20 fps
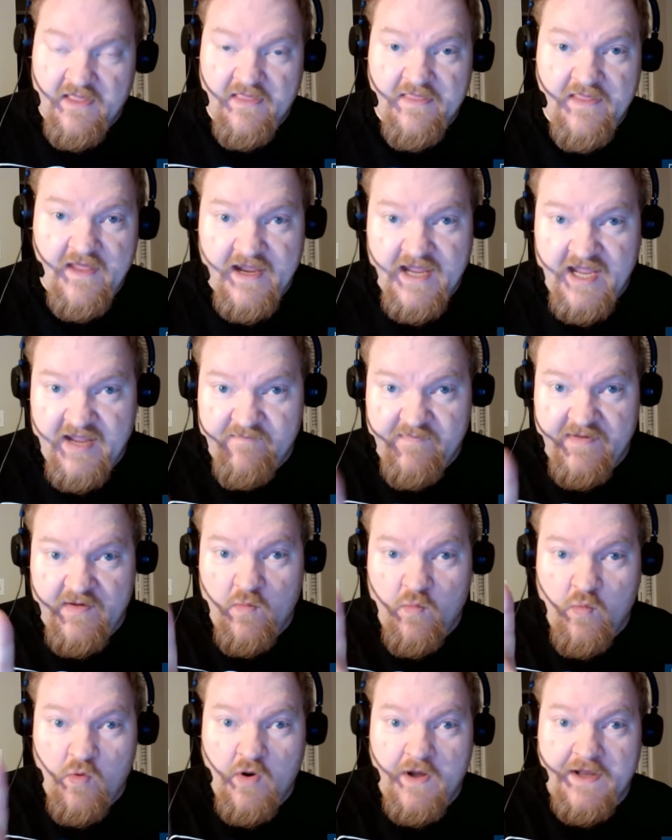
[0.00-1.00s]
They gave me
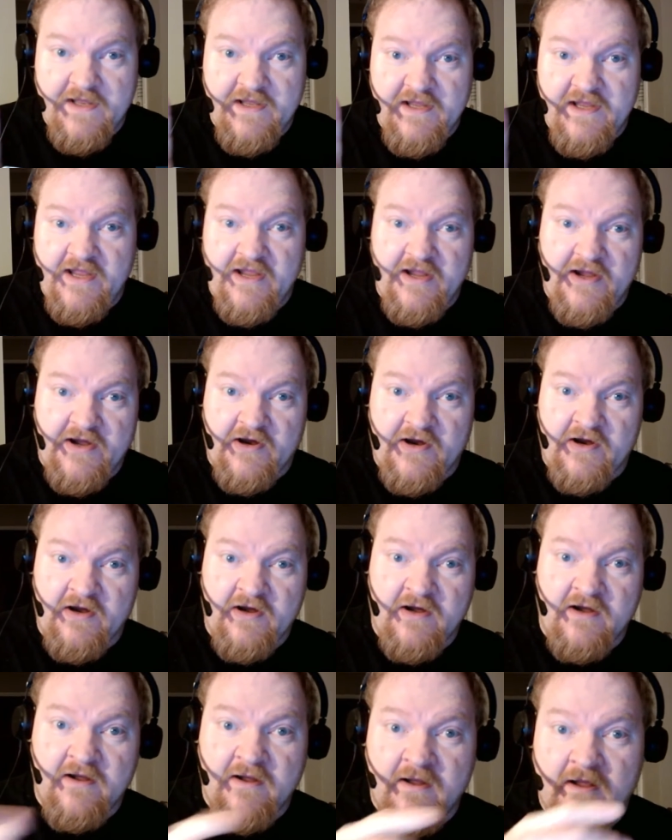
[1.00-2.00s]
one year